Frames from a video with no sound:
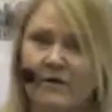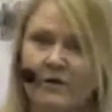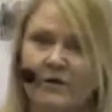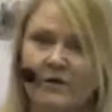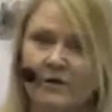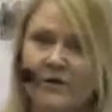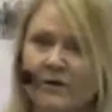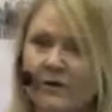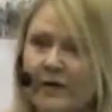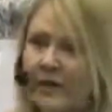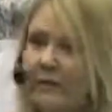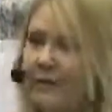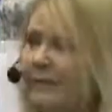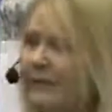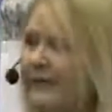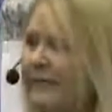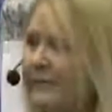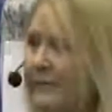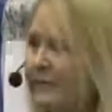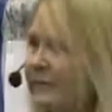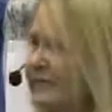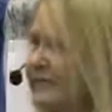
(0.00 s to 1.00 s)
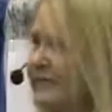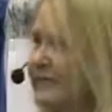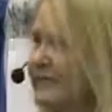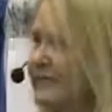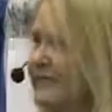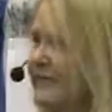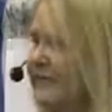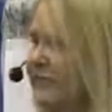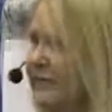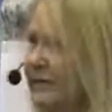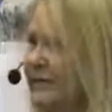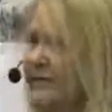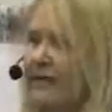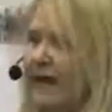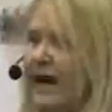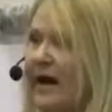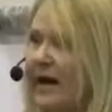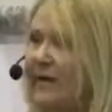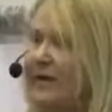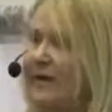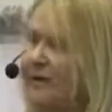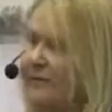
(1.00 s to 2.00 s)
you know, they would keep it really secret and
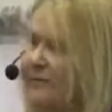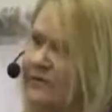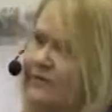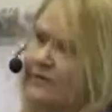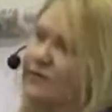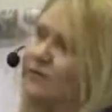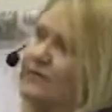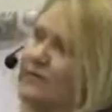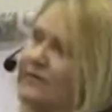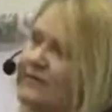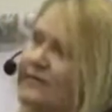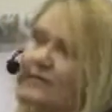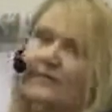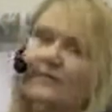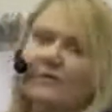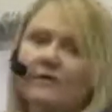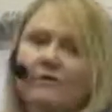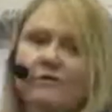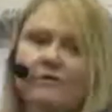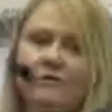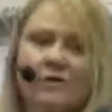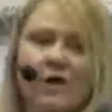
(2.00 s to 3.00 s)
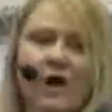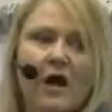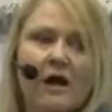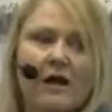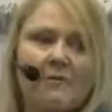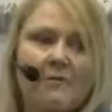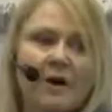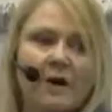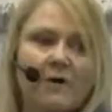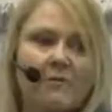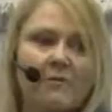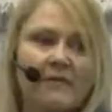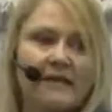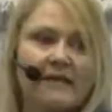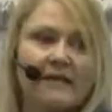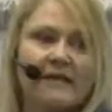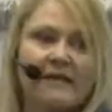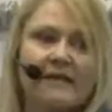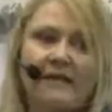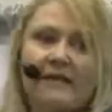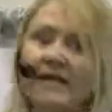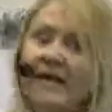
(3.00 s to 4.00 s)
behind closed doors because you don't talk about
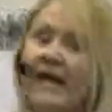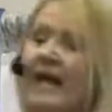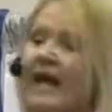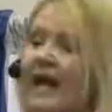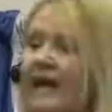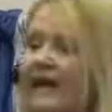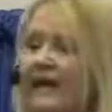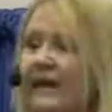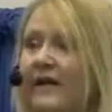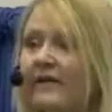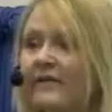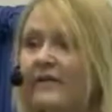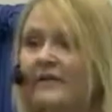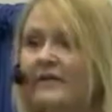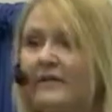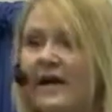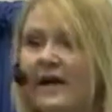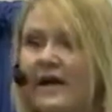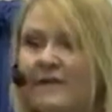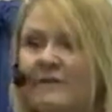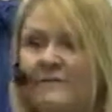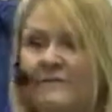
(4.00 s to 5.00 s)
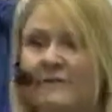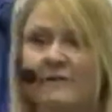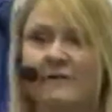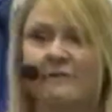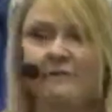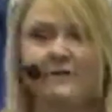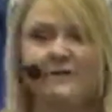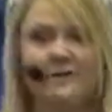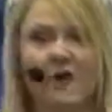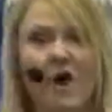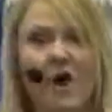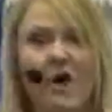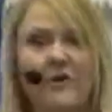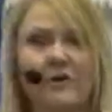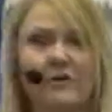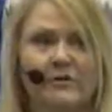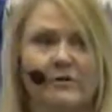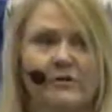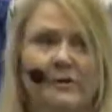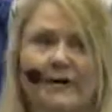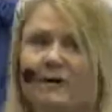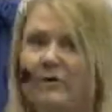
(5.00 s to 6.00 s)
money. And other times it was
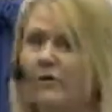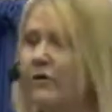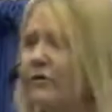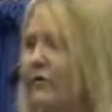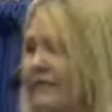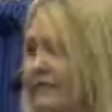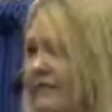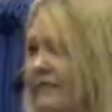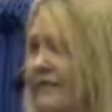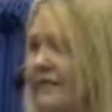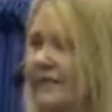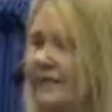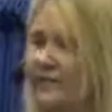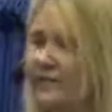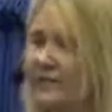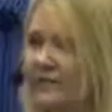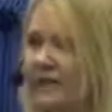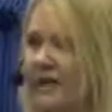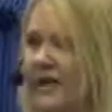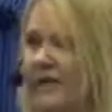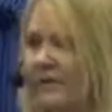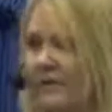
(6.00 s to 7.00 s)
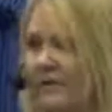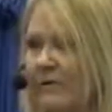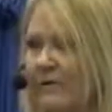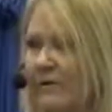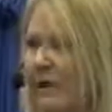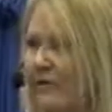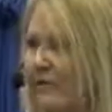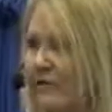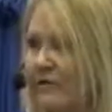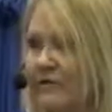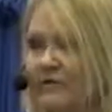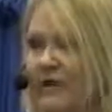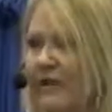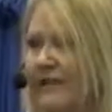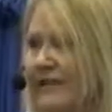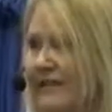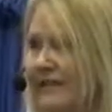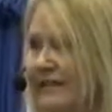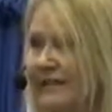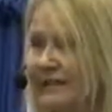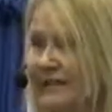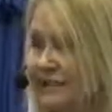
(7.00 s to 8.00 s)
argued about over the kitchen table while you're
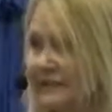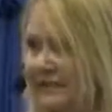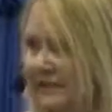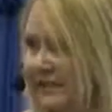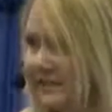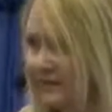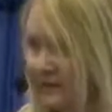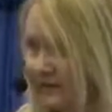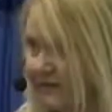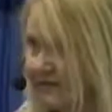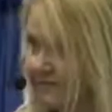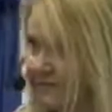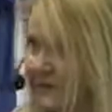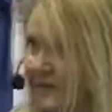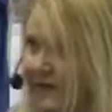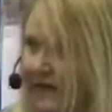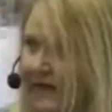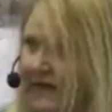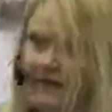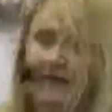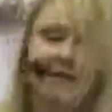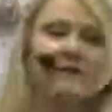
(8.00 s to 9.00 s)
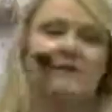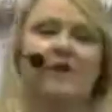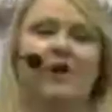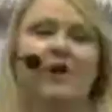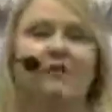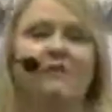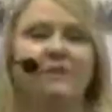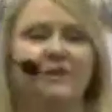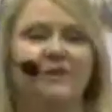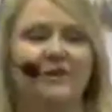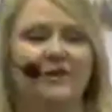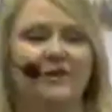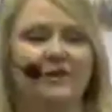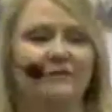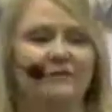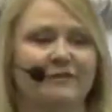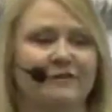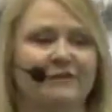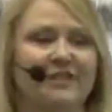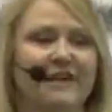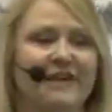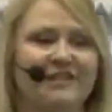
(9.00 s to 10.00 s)
trying to eat your dinner. Not really good
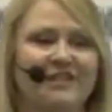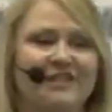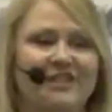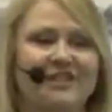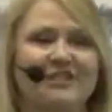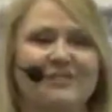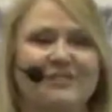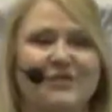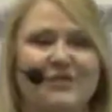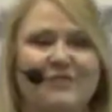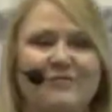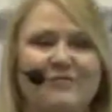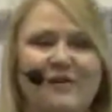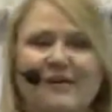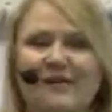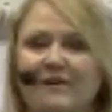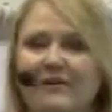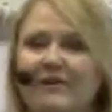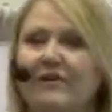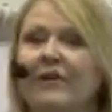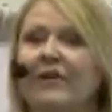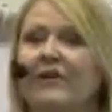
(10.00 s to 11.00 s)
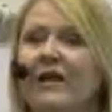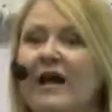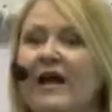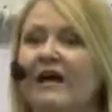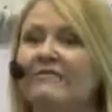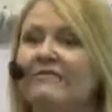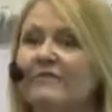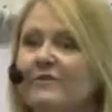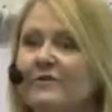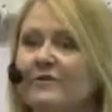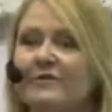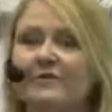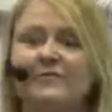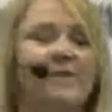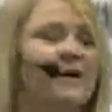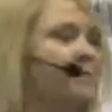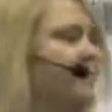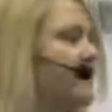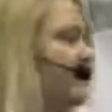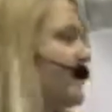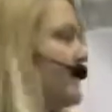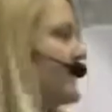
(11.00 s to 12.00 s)
for digestion, but you'll have those
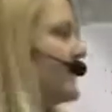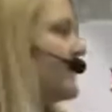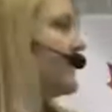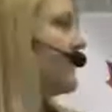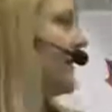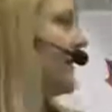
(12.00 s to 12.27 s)
memories,